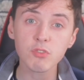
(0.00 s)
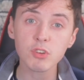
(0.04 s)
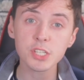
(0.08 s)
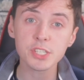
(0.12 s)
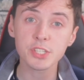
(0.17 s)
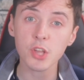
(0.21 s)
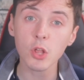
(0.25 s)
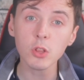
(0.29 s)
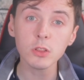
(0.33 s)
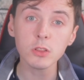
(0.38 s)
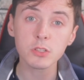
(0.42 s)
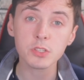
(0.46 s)
a
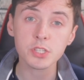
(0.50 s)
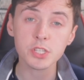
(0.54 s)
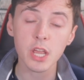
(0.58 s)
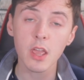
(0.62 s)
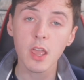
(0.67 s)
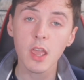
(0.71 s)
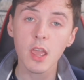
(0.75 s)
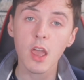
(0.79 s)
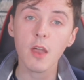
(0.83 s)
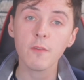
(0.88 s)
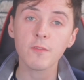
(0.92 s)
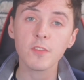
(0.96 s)
result
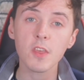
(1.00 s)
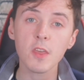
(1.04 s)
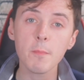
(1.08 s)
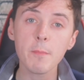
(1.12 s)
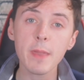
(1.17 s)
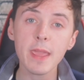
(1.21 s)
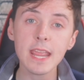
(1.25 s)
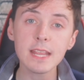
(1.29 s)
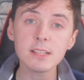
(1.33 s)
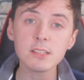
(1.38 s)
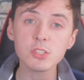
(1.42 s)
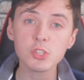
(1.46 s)
of the
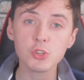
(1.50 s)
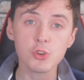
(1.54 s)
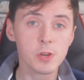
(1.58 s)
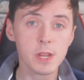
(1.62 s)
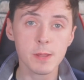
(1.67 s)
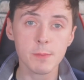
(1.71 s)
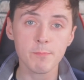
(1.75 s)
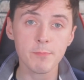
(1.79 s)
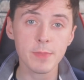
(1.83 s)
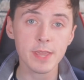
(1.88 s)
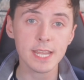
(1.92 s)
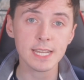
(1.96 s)

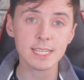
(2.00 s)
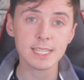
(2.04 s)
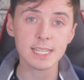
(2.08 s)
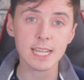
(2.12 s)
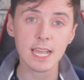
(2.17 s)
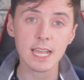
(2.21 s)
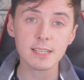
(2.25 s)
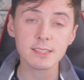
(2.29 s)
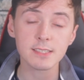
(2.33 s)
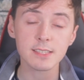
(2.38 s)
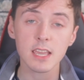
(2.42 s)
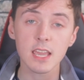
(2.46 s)
mainstream
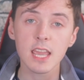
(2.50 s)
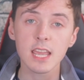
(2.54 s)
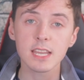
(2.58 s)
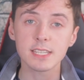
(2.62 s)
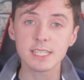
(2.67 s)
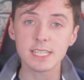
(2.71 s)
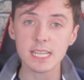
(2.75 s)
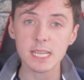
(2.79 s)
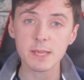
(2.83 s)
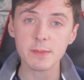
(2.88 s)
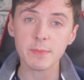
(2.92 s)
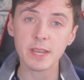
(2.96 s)
media's
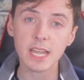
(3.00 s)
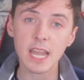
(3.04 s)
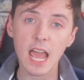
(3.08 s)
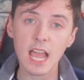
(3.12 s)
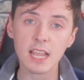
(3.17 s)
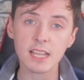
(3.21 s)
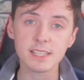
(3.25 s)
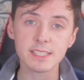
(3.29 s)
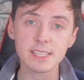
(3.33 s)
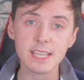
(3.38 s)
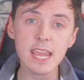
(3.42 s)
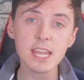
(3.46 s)

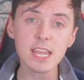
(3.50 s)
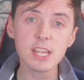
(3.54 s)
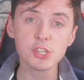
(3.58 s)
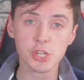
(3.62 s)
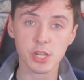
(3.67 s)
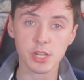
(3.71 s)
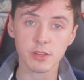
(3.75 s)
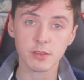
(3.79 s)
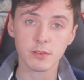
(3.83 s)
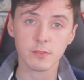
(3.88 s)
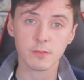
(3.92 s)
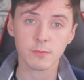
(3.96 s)

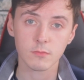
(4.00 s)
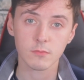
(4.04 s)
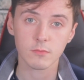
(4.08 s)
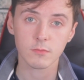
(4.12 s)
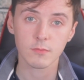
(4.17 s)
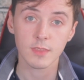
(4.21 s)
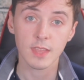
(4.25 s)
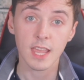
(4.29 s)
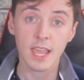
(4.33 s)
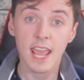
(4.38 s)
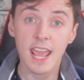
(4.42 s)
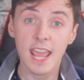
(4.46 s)
demonisation.
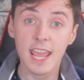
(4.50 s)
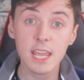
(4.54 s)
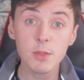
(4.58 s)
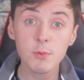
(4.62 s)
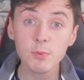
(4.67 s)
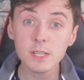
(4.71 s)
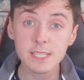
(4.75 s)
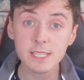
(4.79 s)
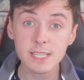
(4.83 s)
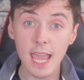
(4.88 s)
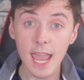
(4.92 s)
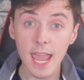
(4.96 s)

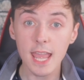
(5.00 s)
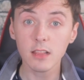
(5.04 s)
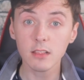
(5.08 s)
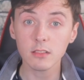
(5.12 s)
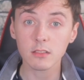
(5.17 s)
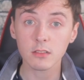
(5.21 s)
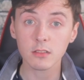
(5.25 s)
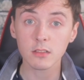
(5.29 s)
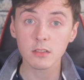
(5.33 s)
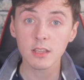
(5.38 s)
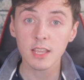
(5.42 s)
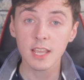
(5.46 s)
He was
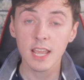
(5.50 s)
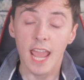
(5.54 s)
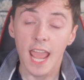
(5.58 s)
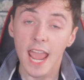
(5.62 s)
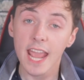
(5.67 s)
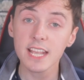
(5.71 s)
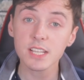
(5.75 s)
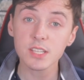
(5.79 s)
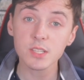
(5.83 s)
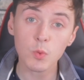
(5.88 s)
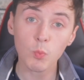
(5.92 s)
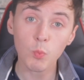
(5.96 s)
ill,
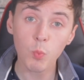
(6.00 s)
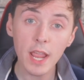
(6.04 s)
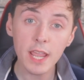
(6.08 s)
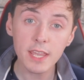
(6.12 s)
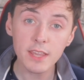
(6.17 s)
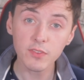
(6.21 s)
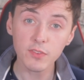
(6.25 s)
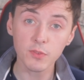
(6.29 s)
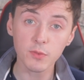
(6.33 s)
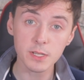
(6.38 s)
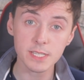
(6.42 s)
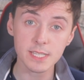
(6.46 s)
his
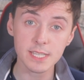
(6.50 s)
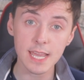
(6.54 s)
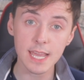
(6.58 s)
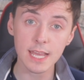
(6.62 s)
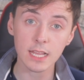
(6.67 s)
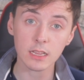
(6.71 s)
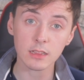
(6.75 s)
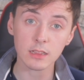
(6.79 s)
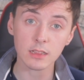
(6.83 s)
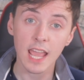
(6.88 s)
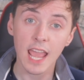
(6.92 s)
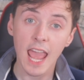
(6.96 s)
wife was
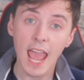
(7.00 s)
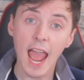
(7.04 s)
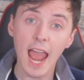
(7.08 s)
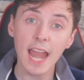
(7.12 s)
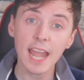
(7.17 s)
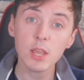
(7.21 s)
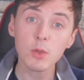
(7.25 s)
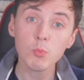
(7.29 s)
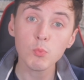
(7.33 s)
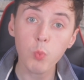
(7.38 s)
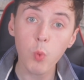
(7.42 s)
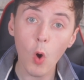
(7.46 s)
ill,
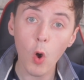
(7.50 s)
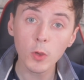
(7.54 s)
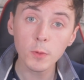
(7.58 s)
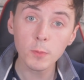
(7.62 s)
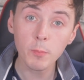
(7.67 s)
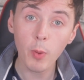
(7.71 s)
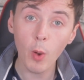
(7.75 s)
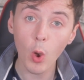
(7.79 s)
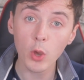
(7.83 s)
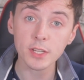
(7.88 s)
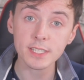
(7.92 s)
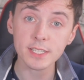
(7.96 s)
and at
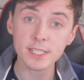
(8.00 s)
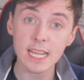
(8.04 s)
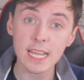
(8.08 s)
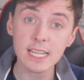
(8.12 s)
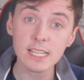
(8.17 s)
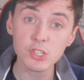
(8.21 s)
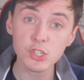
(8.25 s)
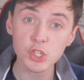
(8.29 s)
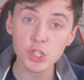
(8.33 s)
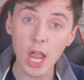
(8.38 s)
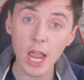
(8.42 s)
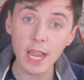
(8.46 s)
one point
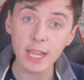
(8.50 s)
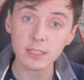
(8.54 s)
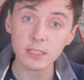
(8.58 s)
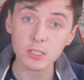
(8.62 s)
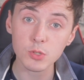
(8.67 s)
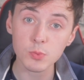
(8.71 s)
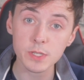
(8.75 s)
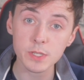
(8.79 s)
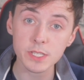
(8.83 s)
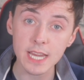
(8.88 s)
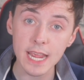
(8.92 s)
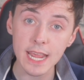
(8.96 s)
his
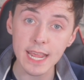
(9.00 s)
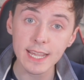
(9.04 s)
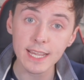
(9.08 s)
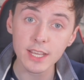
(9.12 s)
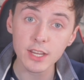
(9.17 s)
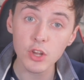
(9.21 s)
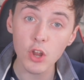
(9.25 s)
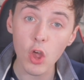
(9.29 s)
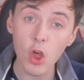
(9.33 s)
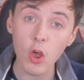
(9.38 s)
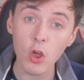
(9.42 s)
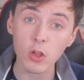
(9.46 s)
child was
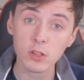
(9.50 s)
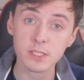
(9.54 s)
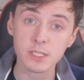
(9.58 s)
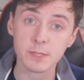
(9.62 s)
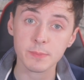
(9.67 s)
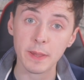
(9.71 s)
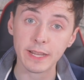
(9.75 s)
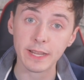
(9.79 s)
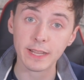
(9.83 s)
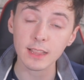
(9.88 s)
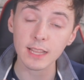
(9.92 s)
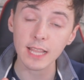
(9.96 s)
taken to
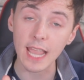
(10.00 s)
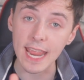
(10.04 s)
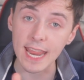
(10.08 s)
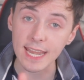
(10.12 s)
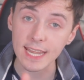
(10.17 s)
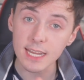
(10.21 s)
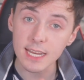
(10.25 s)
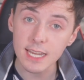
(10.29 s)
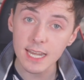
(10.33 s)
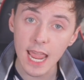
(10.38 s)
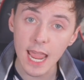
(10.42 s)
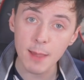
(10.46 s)
hospital
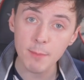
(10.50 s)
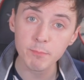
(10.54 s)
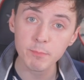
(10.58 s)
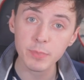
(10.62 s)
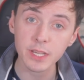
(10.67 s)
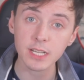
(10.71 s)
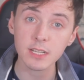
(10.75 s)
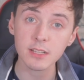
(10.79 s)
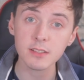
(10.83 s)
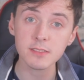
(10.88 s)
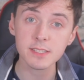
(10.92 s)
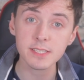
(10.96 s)
in an
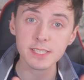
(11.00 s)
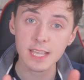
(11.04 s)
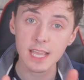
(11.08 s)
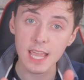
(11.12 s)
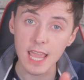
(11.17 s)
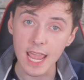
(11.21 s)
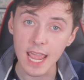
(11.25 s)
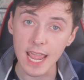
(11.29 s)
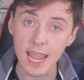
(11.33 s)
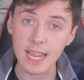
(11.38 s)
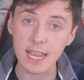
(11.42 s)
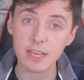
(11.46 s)

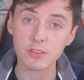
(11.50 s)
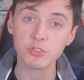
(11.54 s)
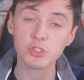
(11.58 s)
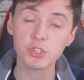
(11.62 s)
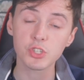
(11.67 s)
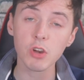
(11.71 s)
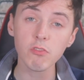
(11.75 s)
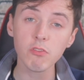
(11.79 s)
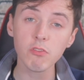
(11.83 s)
ambulance in